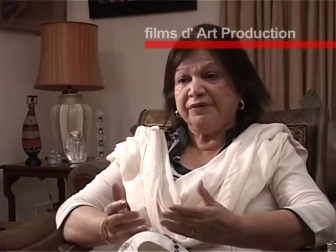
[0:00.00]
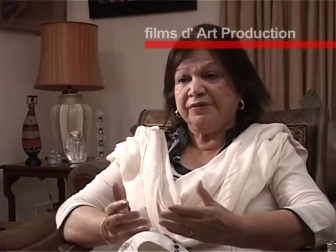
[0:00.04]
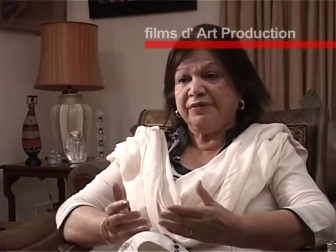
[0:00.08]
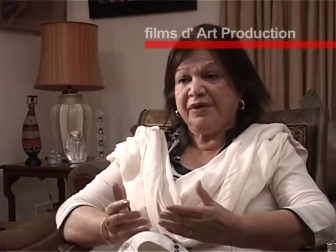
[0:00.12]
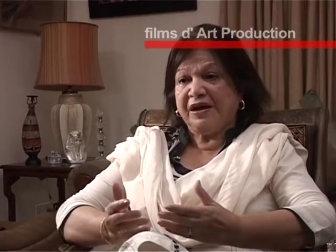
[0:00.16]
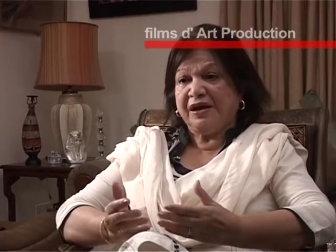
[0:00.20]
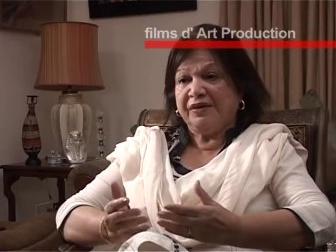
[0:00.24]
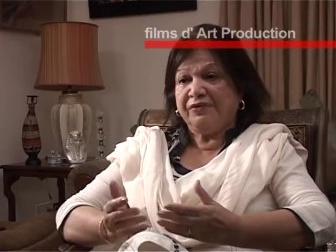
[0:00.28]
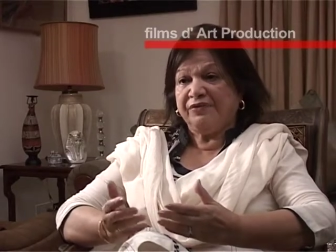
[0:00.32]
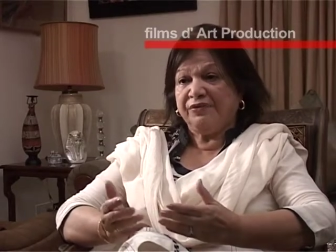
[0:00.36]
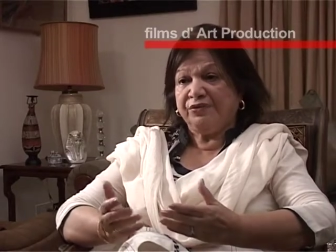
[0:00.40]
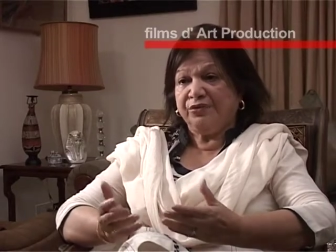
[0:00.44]

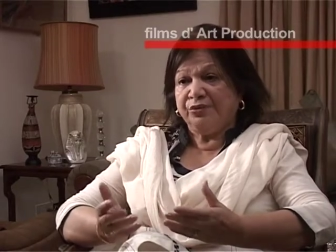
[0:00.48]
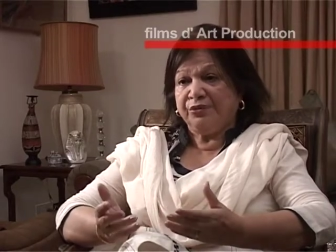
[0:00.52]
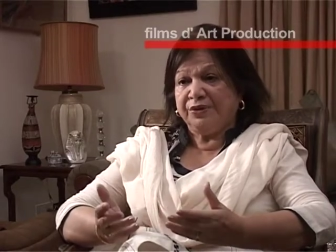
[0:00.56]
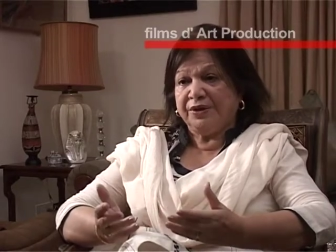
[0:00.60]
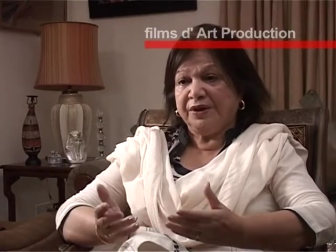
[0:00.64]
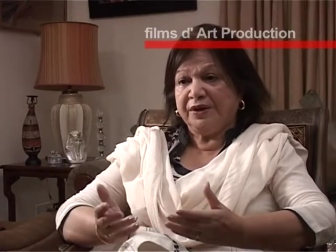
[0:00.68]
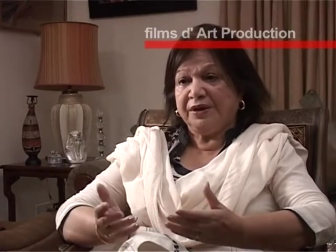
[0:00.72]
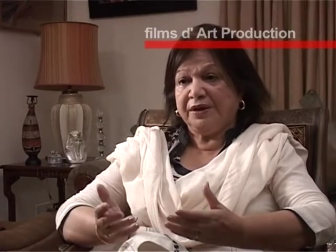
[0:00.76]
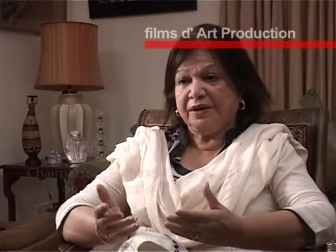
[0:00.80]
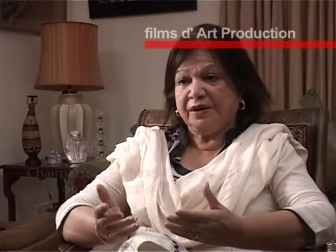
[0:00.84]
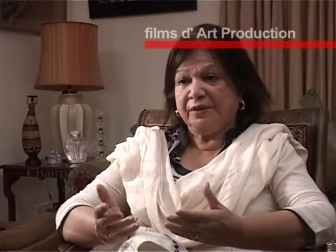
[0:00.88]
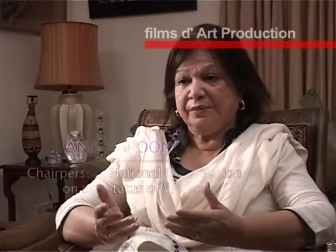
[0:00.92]
WAF to
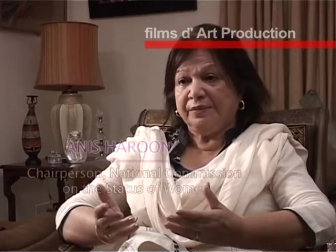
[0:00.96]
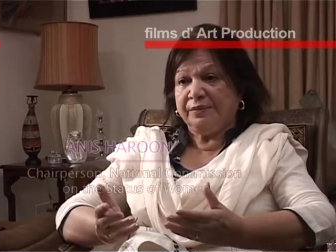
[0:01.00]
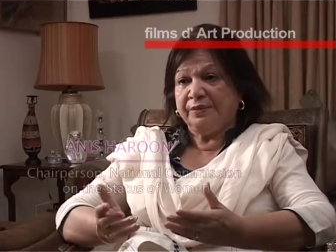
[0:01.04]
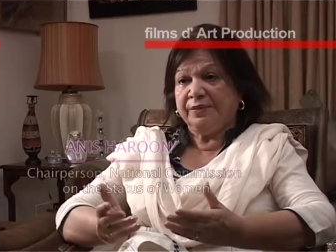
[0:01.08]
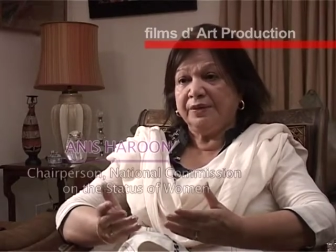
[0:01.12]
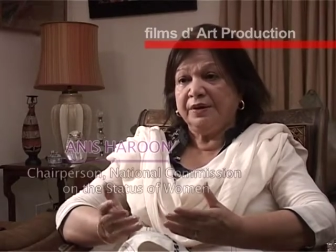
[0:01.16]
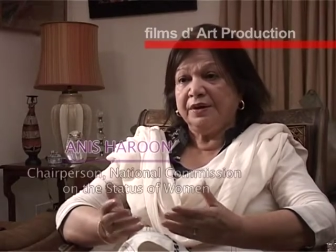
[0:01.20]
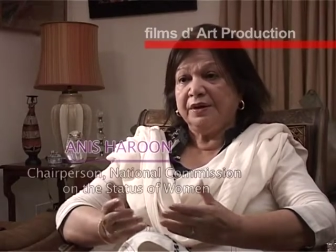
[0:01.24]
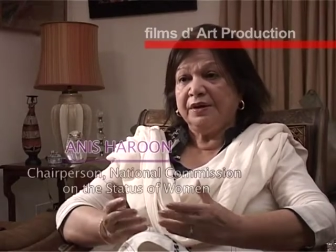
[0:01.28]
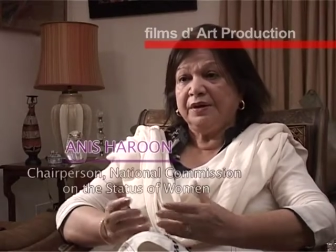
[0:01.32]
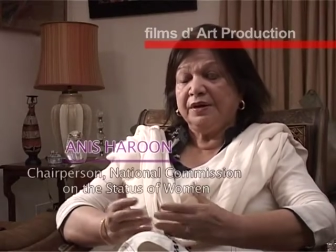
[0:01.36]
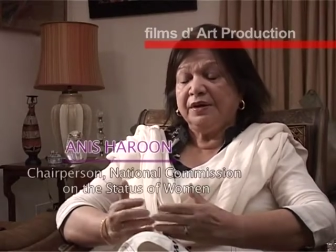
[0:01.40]
take up
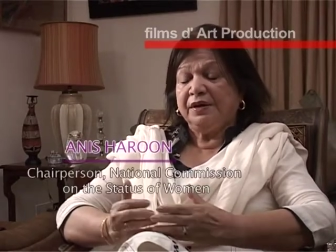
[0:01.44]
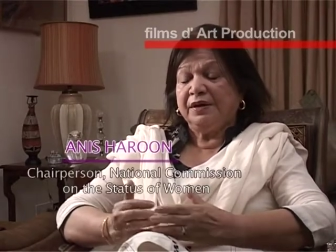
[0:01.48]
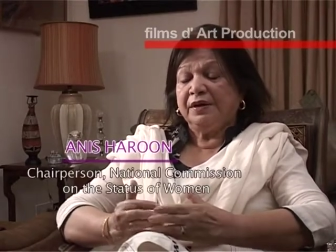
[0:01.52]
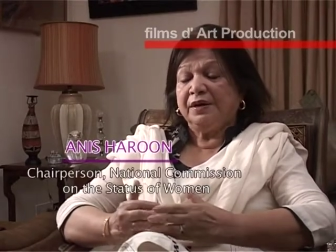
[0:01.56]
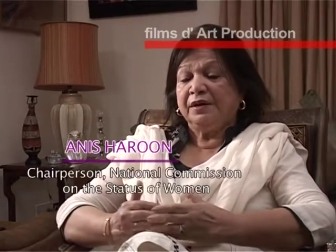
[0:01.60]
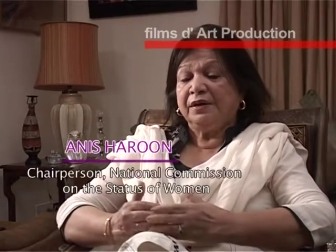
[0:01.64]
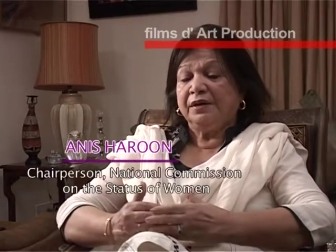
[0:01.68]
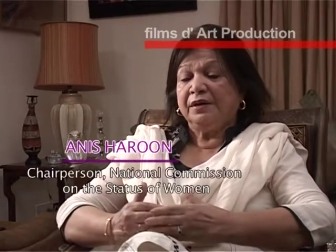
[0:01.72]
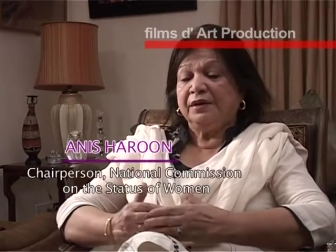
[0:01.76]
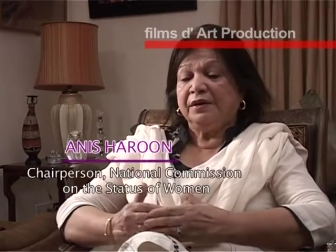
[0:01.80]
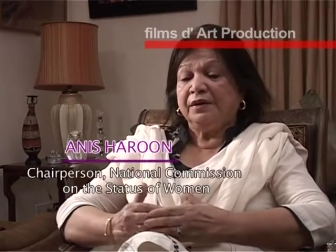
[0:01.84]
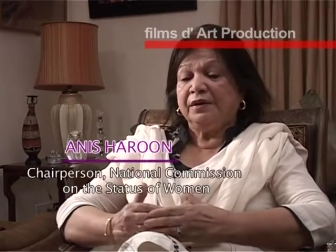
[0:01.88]

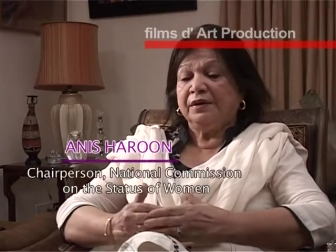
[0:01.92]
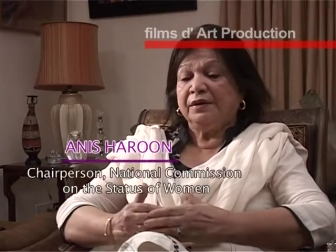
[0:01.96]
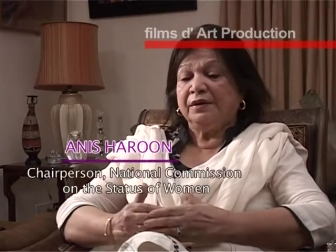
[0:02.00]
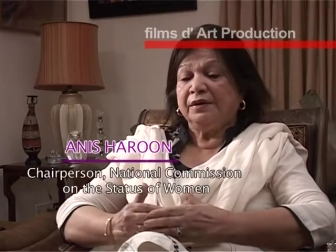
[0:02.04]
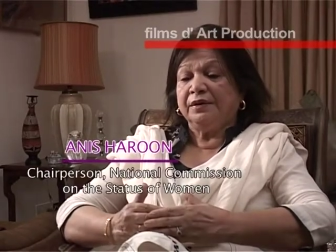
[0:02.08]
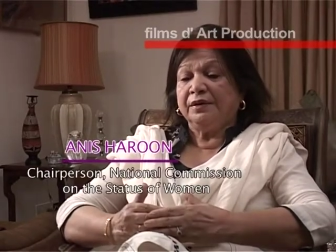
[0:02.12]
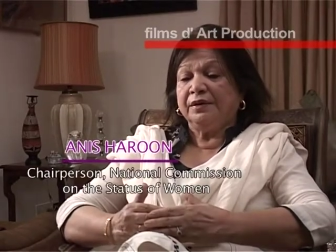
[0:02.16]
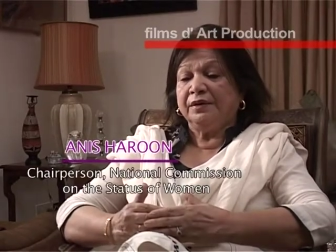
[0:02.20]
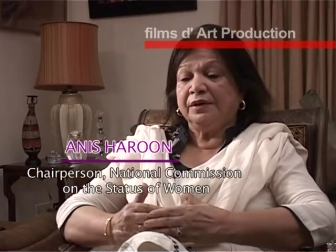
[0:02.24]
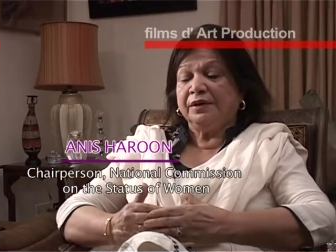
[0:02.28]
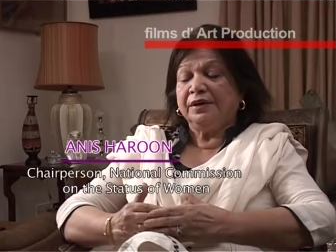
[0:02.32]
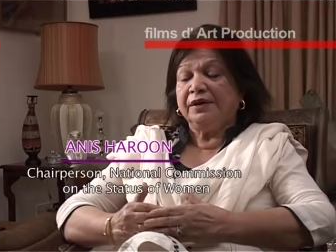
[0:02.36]

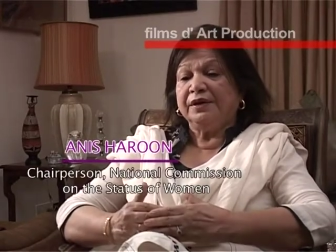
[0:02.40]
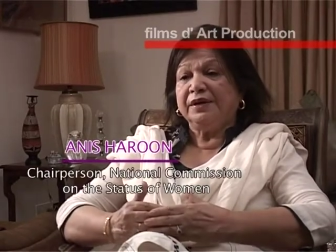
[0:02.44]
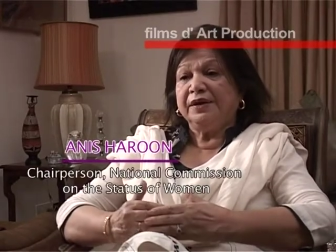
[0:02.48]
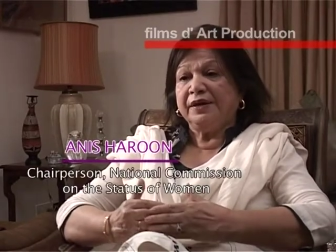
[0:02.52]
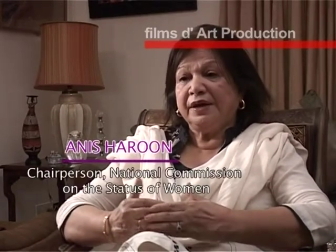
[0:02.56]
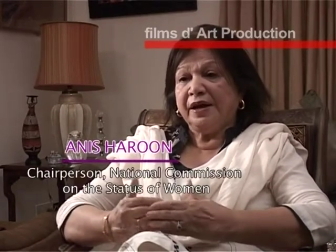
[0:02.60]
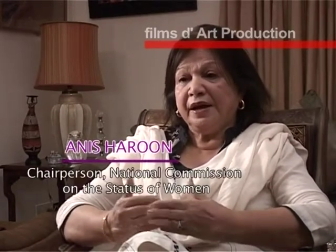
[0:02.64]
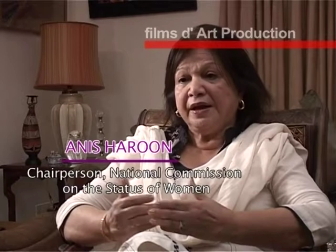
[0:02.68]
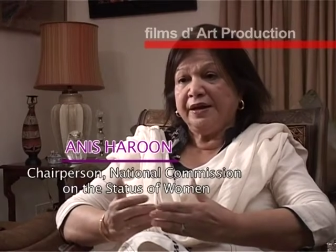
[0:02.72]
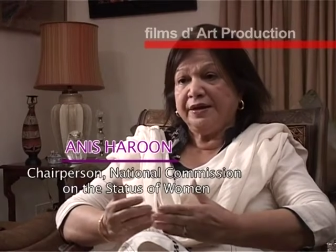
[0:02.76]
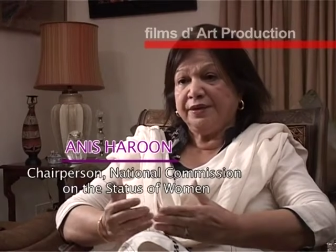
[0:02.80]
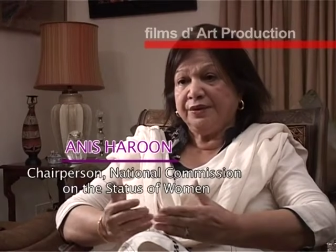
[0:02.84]
uh, in the
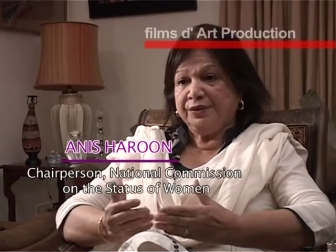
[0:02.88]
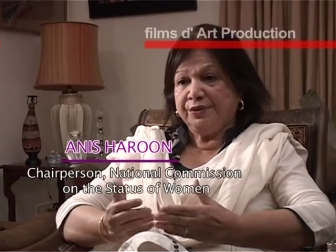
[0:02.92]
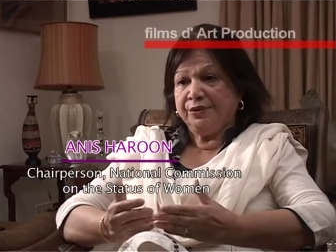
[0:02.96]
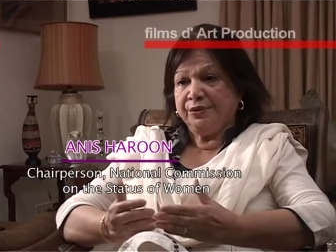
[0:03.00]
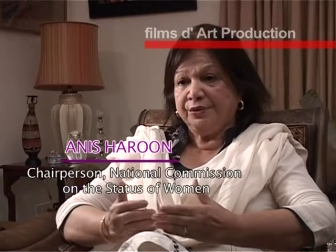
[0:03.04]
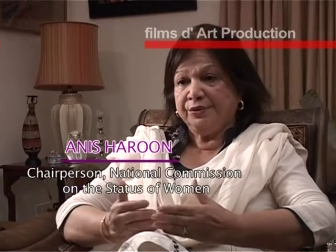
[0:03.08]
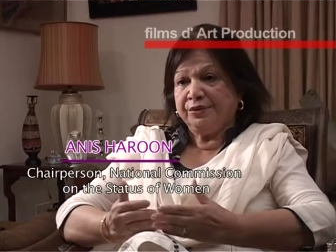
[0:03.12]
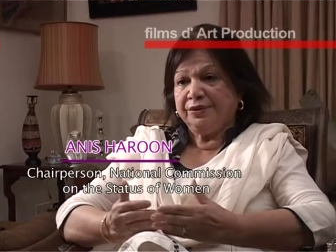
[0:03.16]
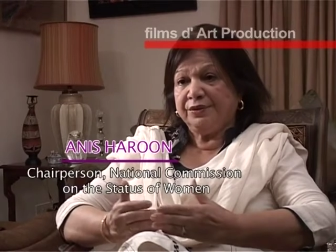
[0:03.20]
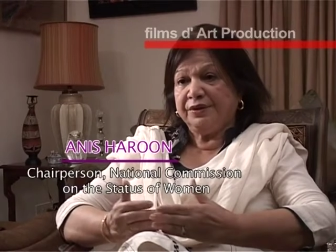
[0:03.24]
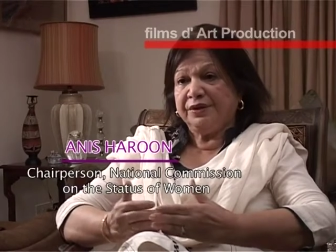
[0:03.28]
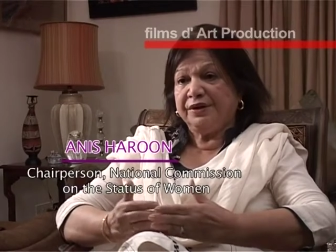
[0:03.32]
High
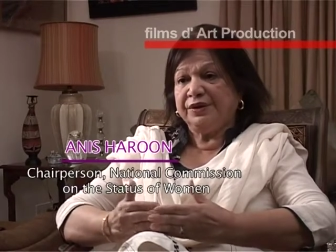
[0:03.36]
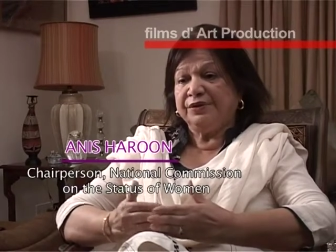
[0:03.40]
Court.